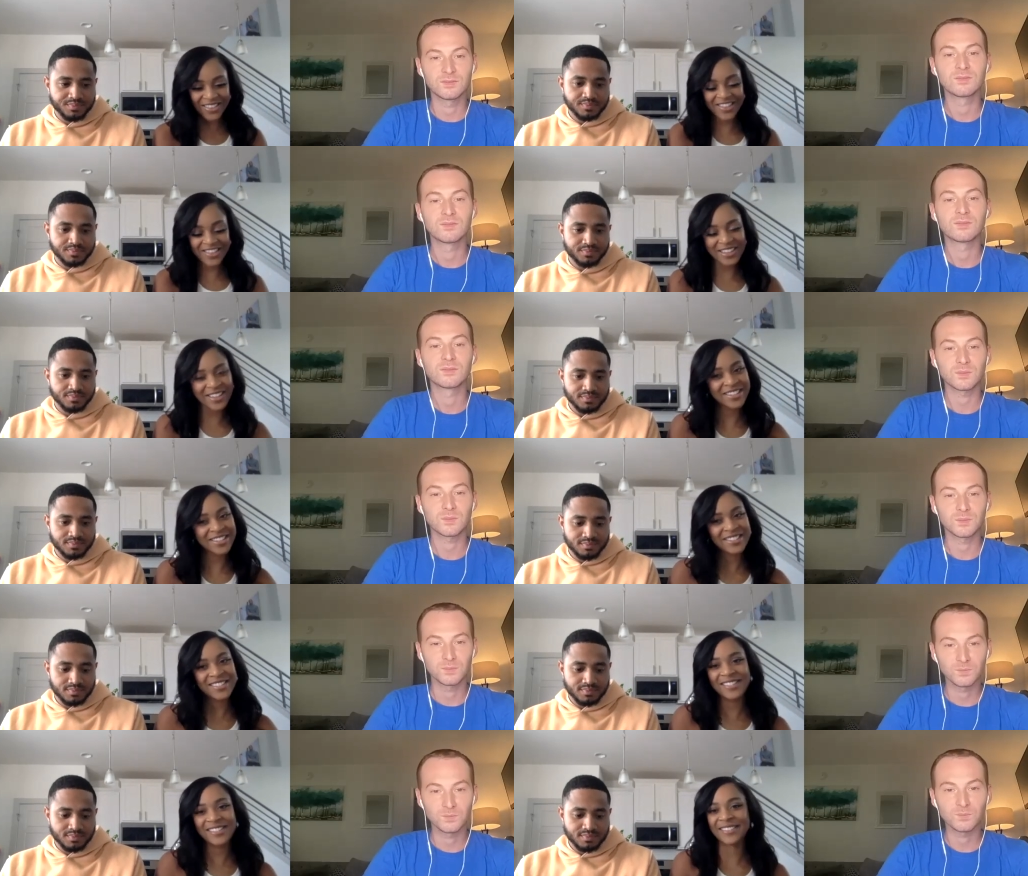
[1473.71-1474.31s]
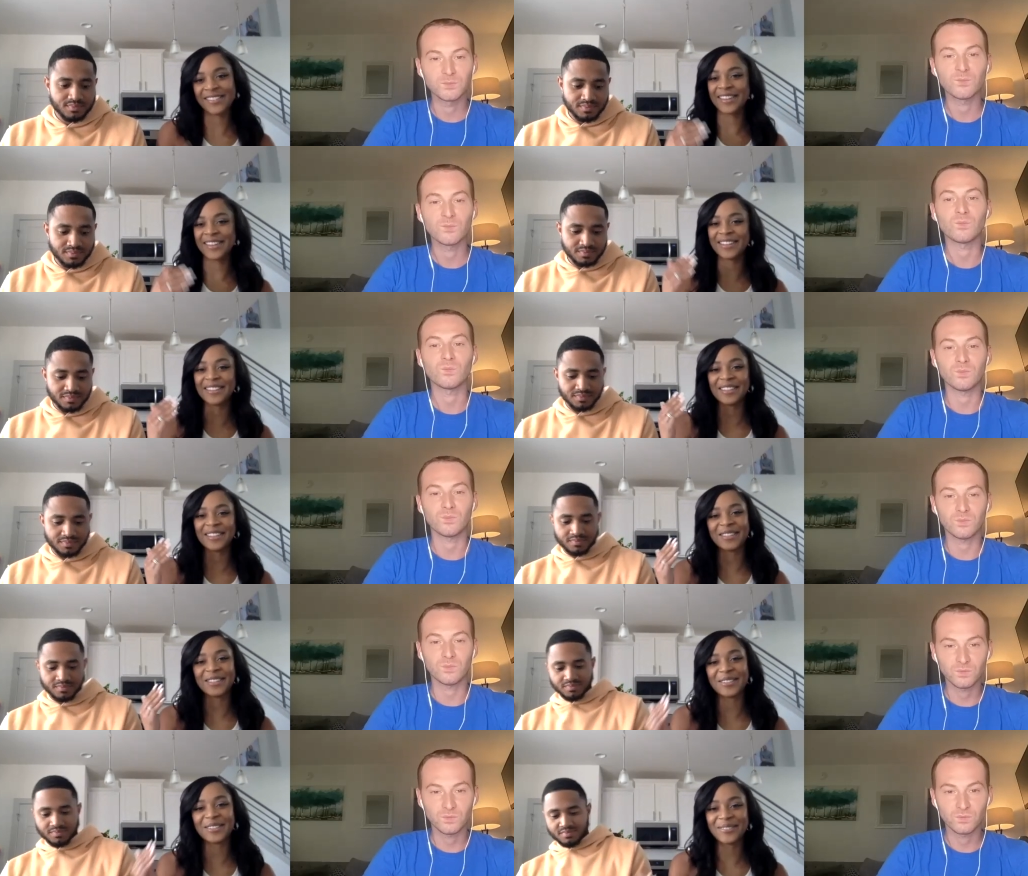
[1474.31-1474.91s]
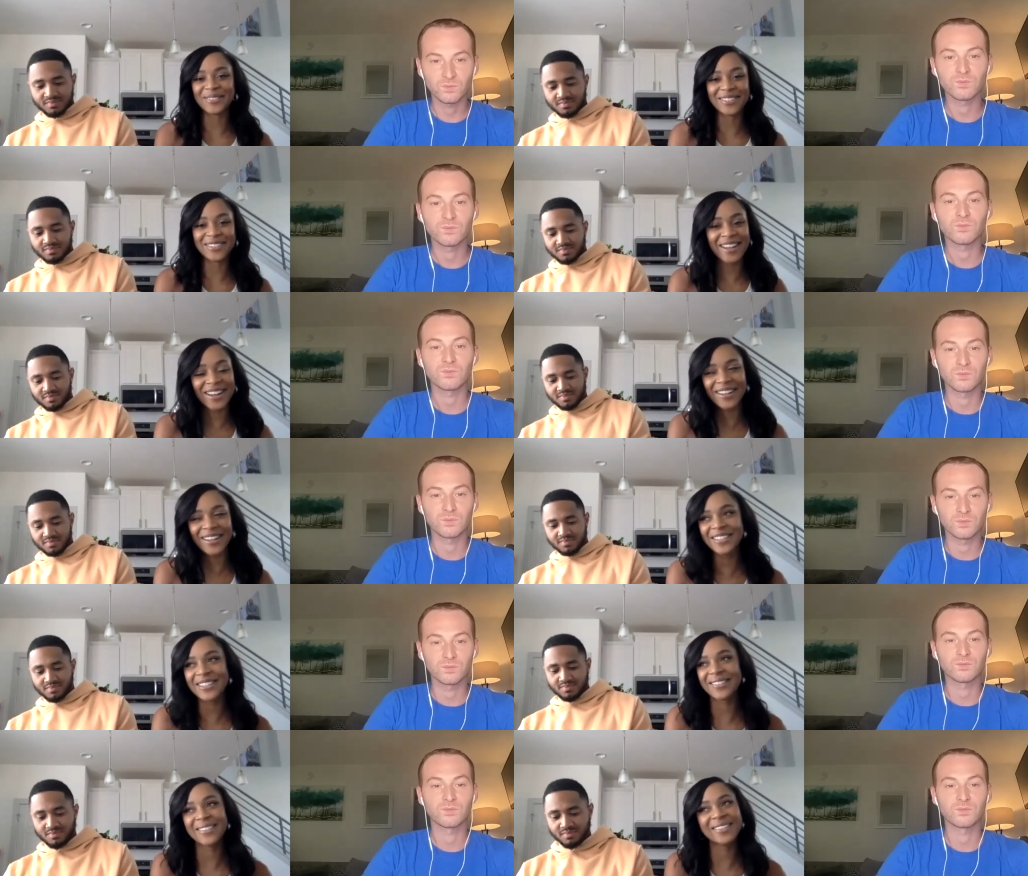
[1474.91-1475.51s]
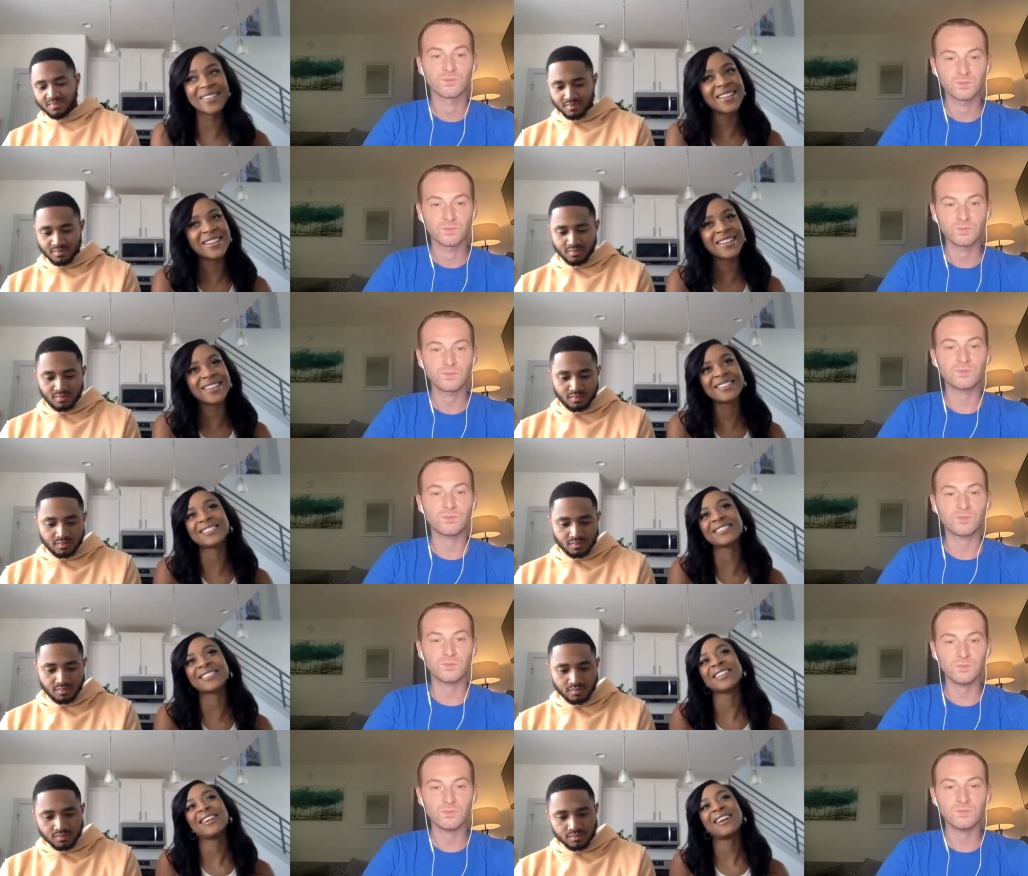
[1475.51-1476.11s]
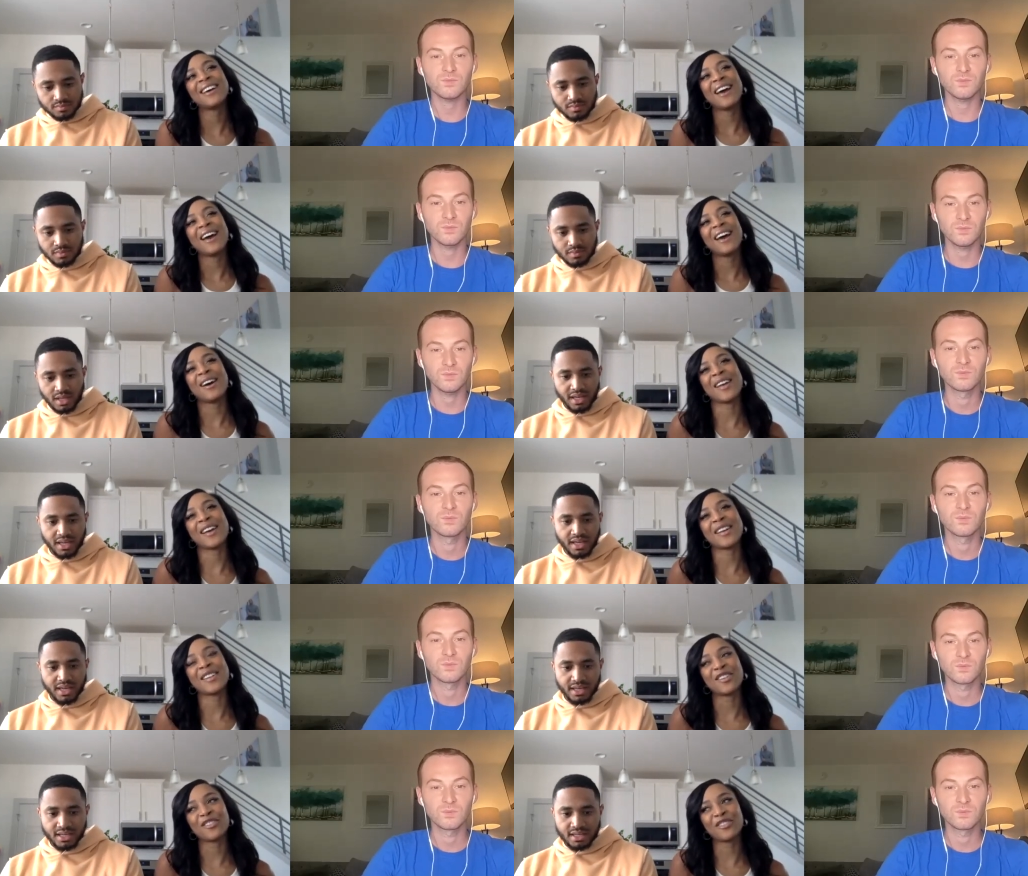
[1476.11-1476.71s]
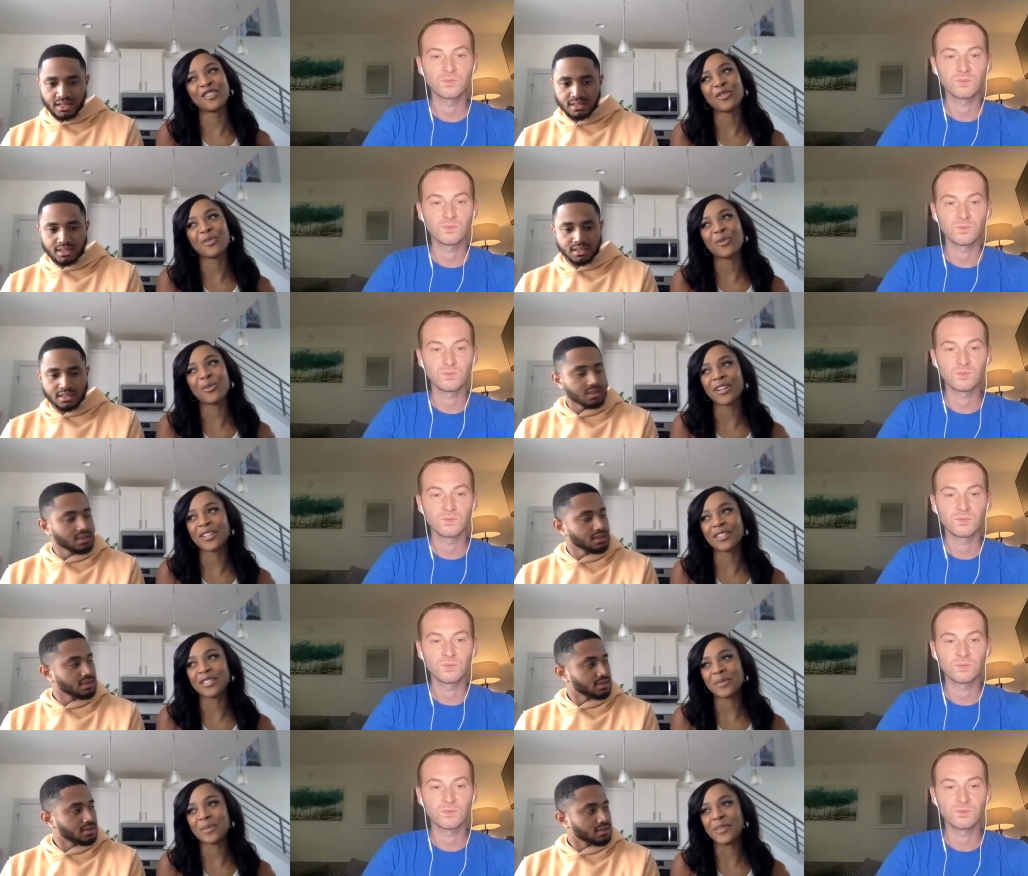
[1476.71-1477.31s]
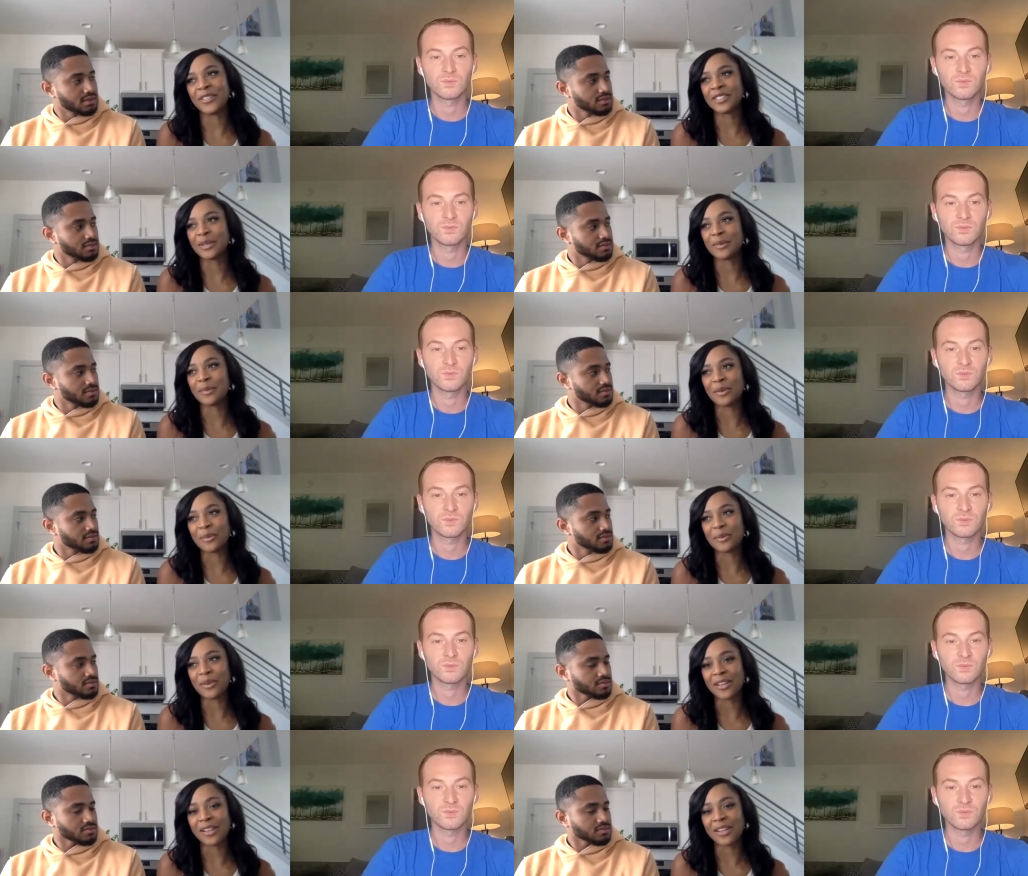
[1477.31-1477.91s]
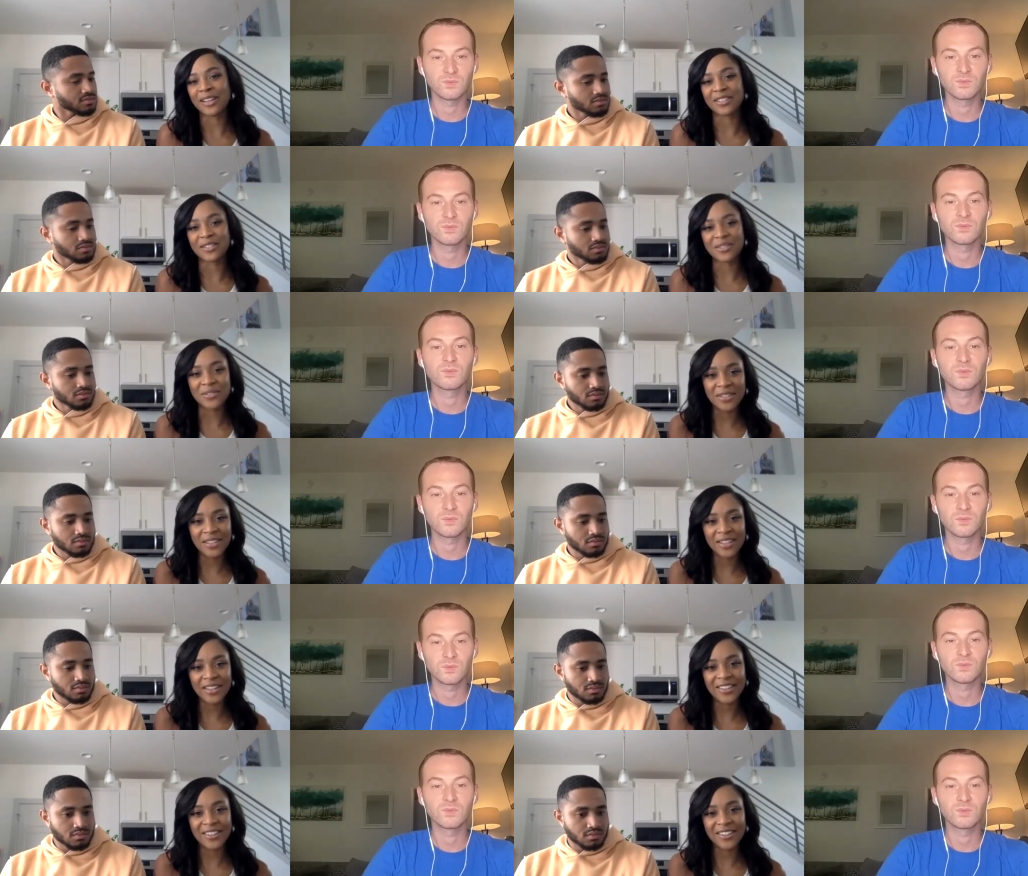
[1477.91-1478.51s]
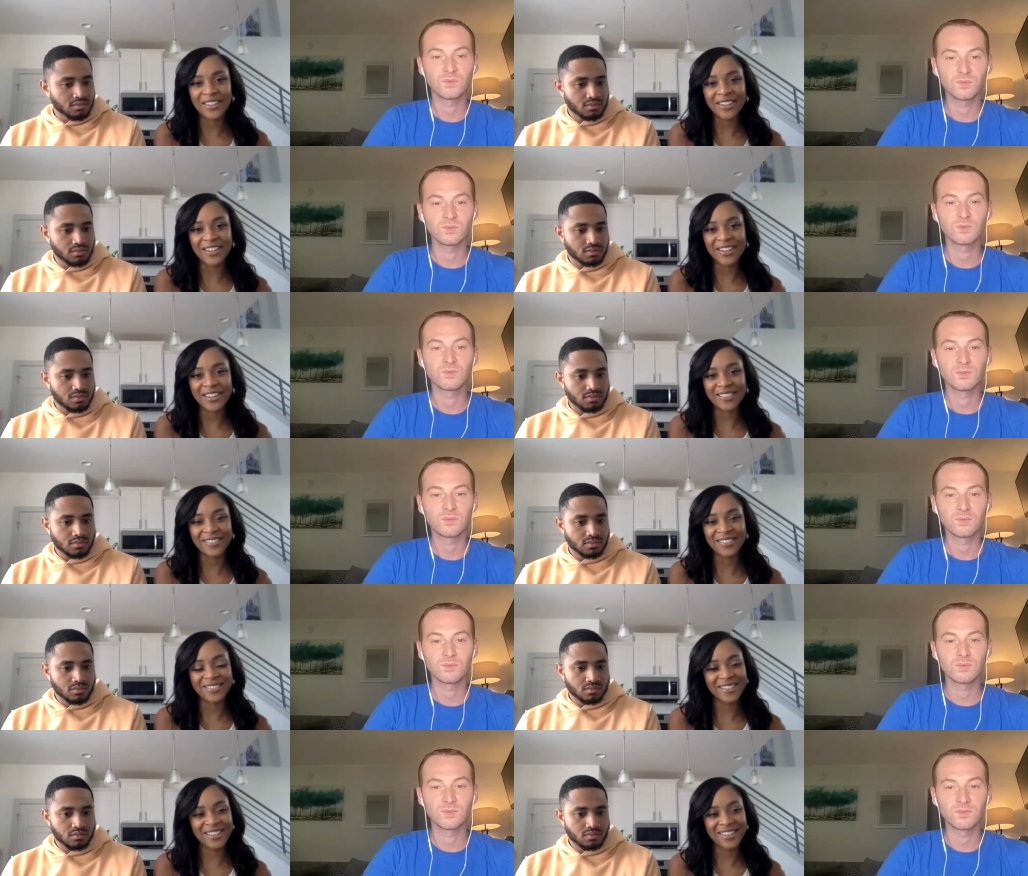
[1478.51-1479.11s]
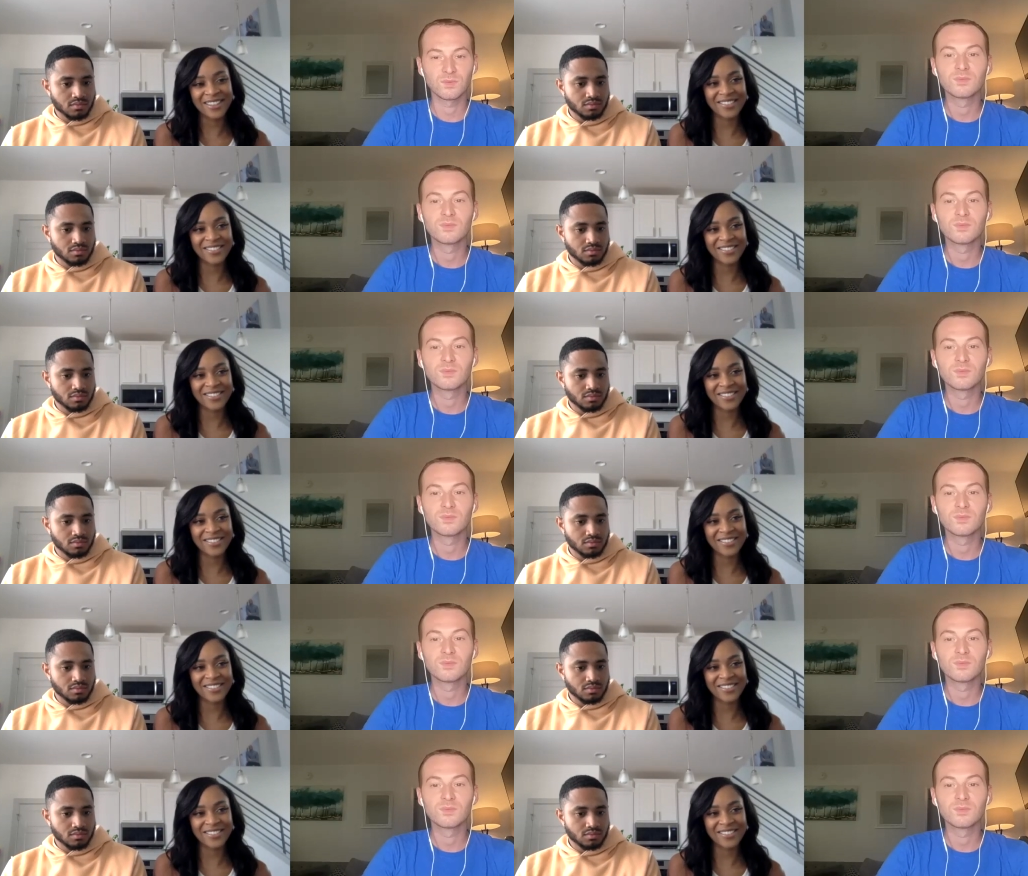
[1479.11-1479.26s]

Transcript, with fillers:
Speaker 1: this and like you know we're not doing this yeah. i definitely want it to be something we like do together i think